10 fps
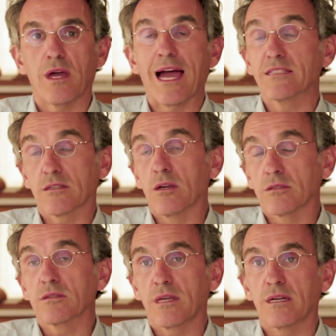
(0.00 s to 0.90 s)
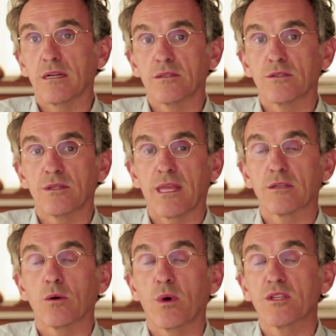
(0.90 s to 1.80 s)
asked us,
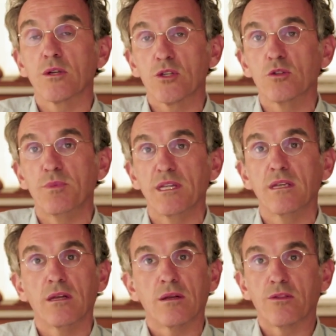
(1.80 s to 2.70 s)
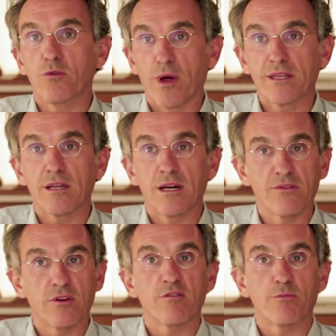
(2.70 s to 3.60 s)
that what should be the right
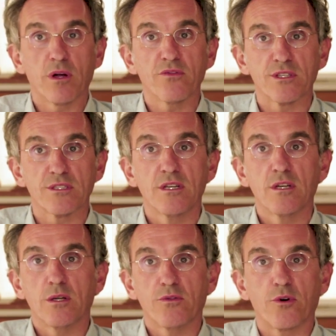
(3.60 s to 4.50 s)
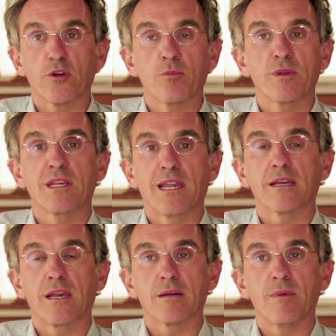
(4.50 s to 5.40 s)
level of profit for a company
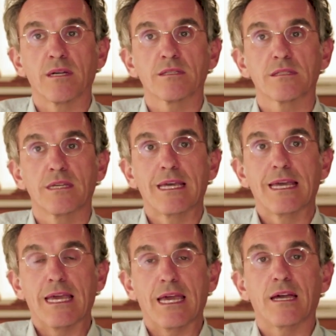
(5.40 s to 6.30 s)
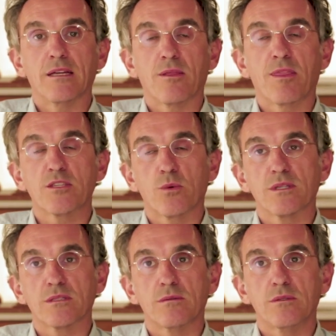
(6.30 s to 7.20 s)
like Mars. And this
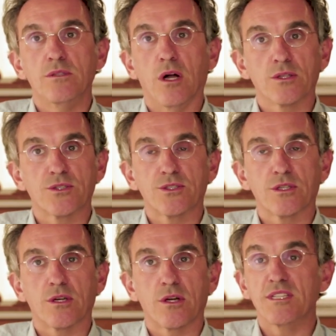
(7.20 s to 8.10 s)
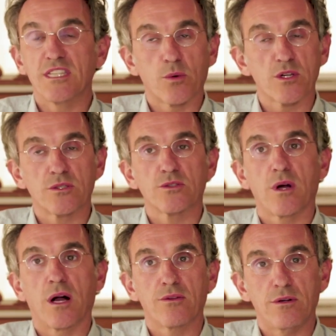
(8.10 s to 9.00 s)
was not an easy question
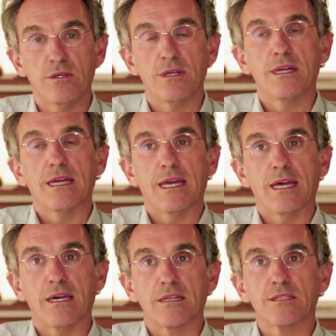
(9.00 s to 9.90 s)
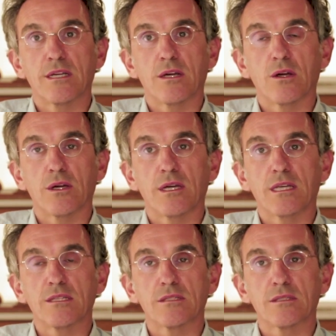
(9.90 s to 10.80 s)
to answer. And
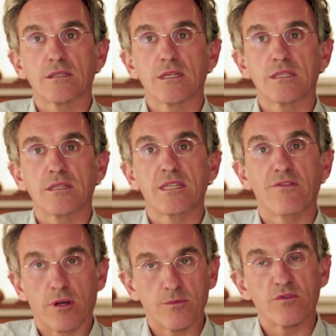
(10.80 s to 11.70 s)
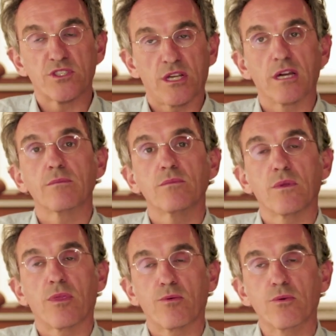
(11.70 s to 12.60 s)
it developed over
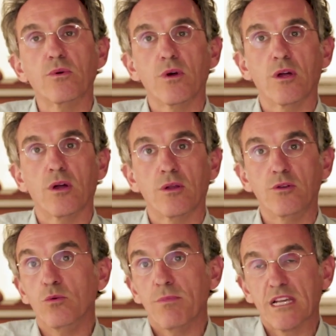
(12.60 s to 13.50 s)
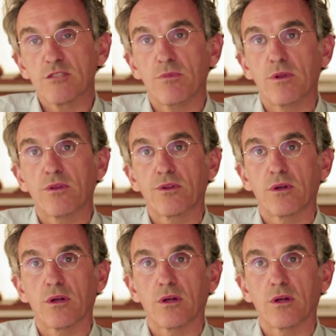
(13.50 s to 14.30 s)
time through a new management